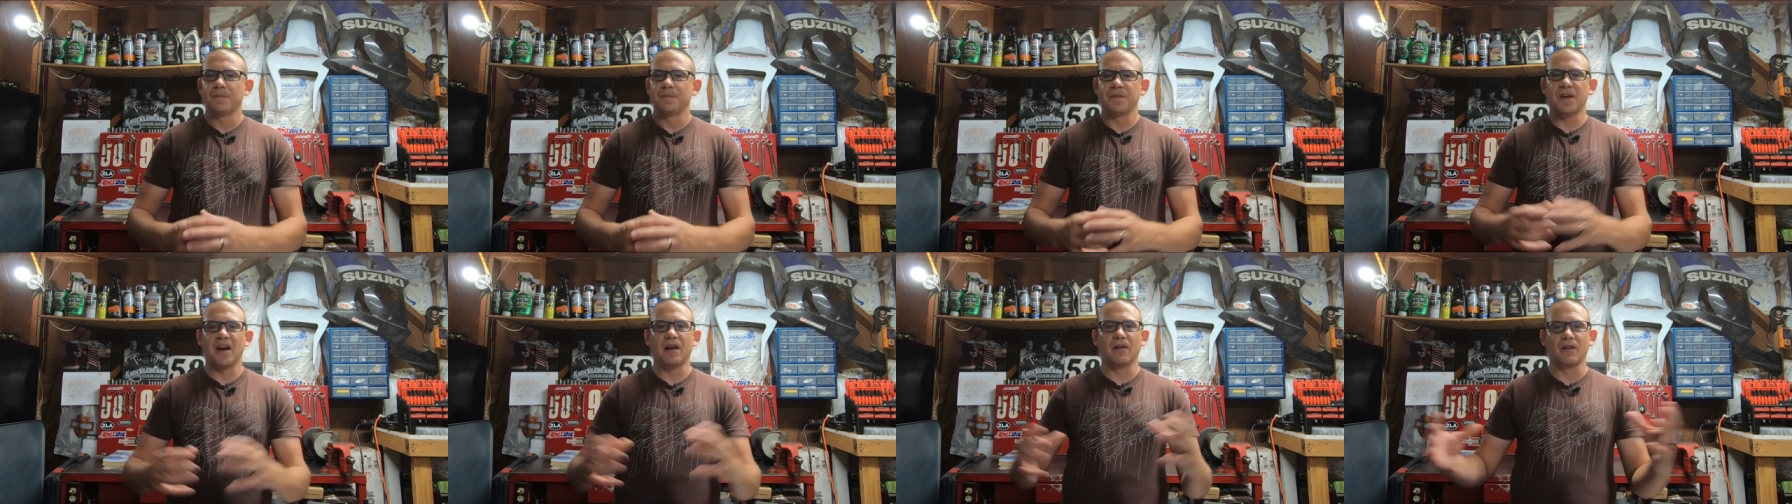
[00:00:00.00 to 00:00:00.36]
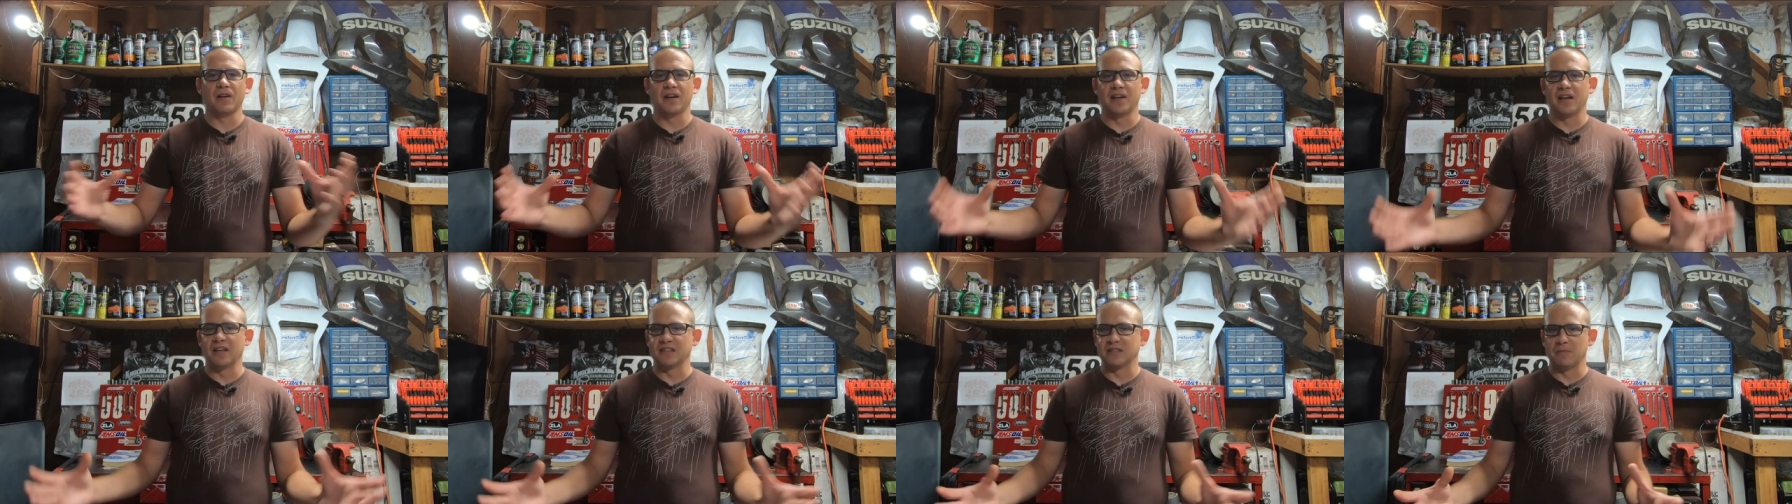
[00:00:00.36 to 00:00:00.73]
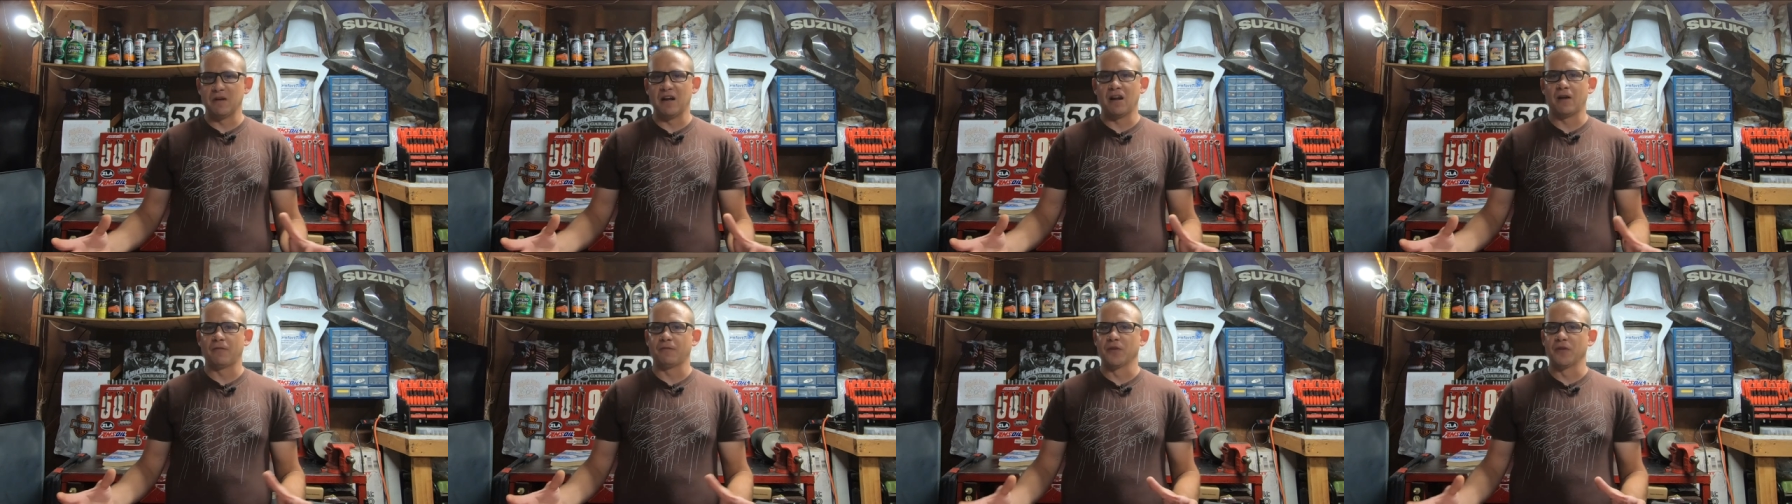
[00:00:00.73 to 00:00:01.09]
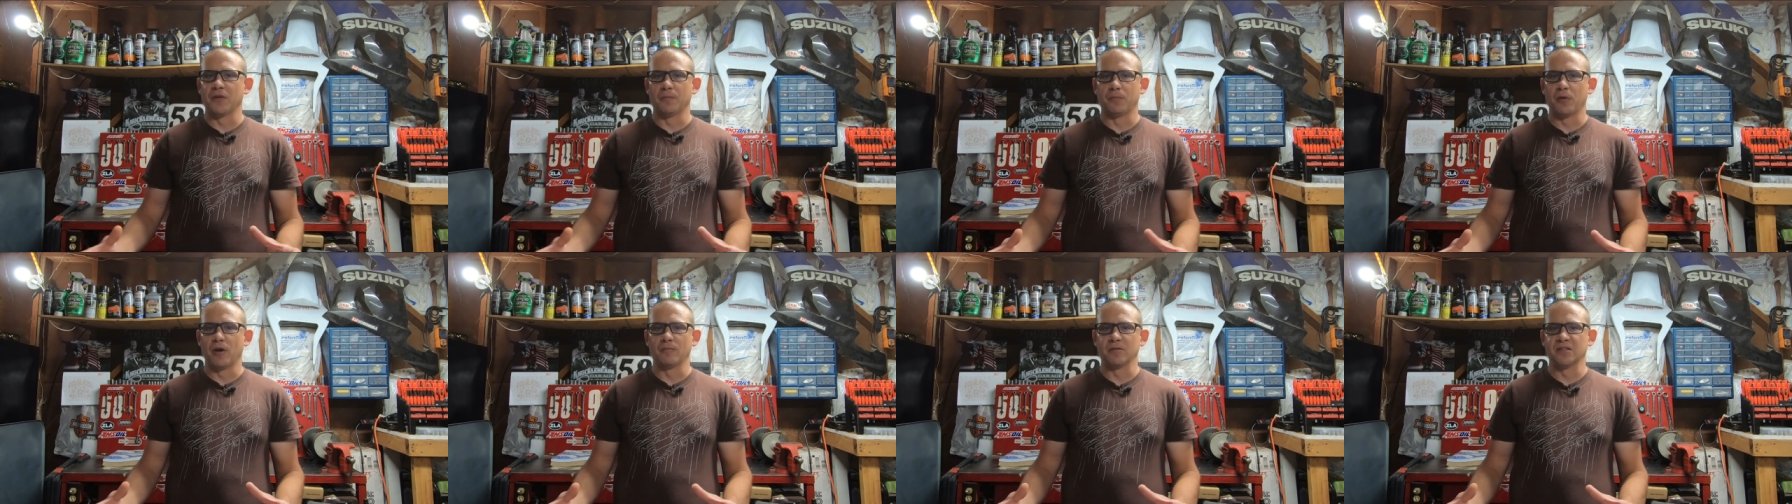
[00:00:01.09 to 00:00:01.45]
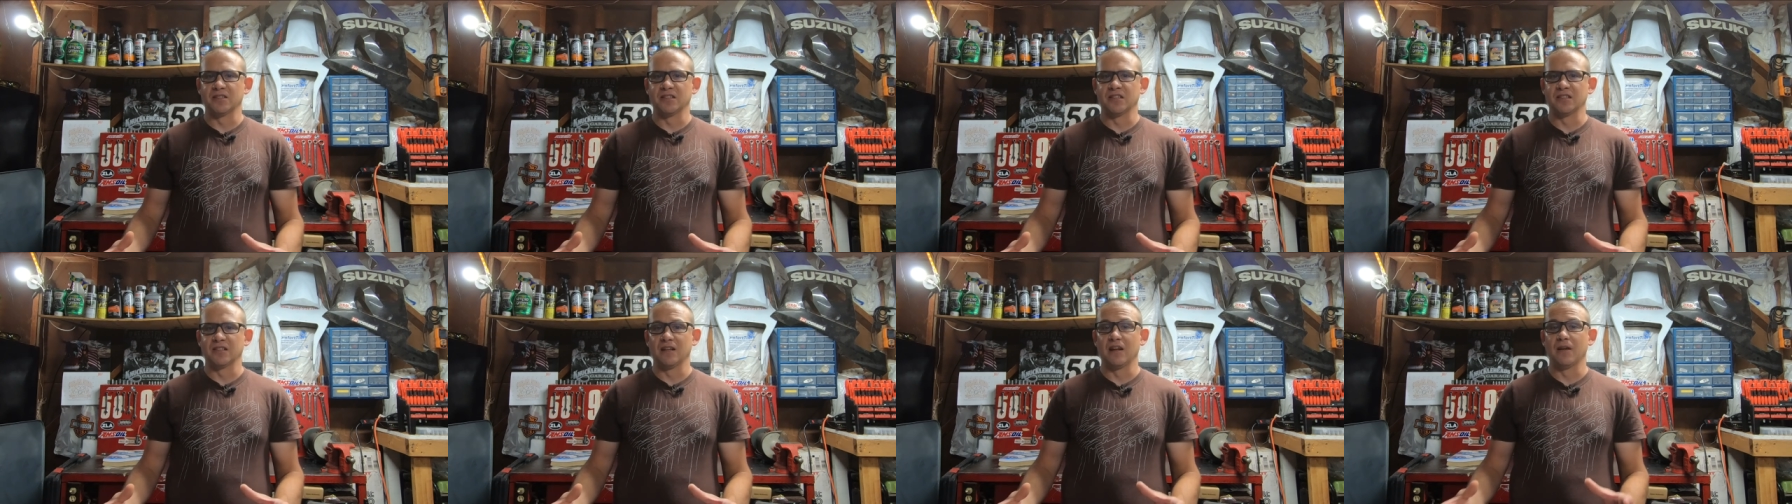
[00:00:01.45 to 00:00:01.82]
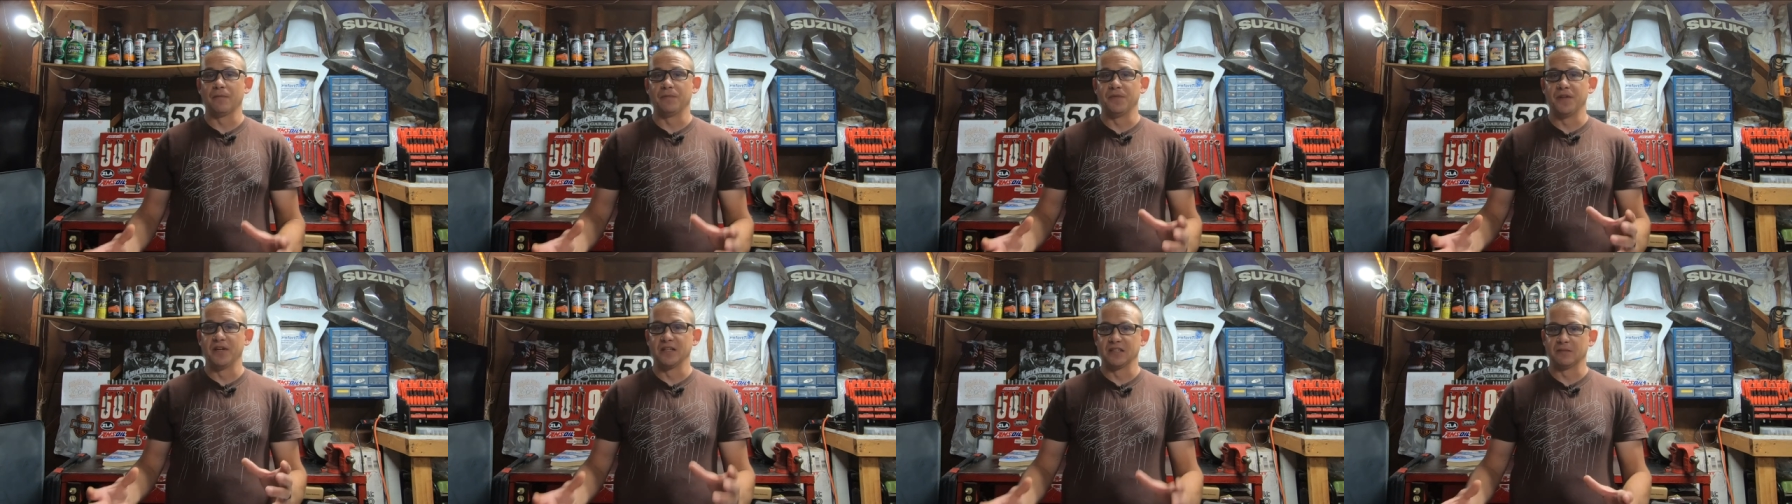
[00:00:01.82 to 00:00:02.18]
that really doesn't matter for the purposes
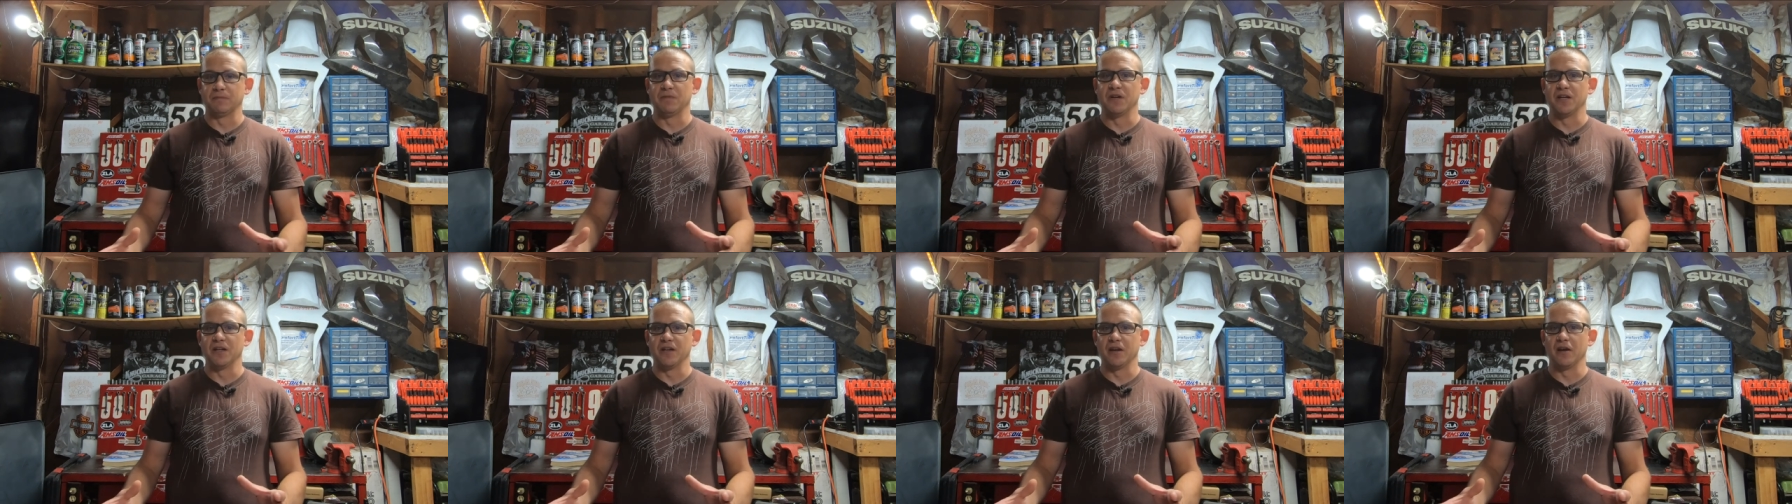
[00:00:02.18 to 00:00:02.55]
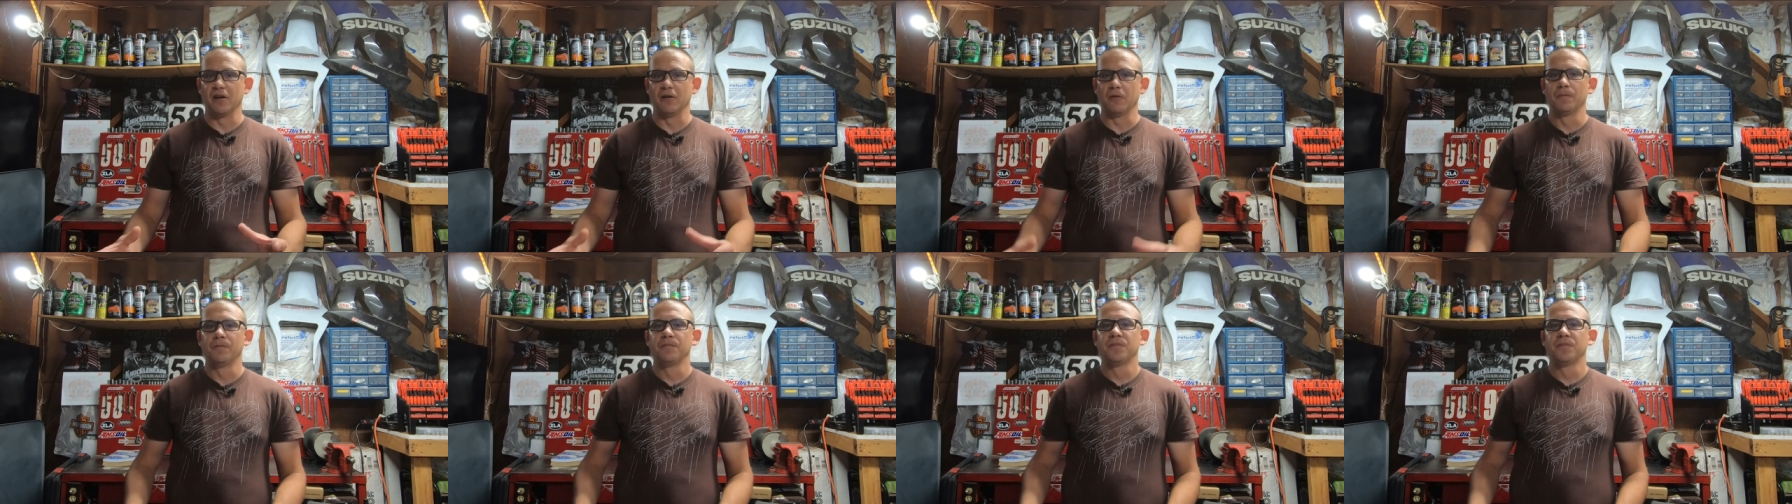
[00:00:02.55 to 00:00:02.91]
of this video.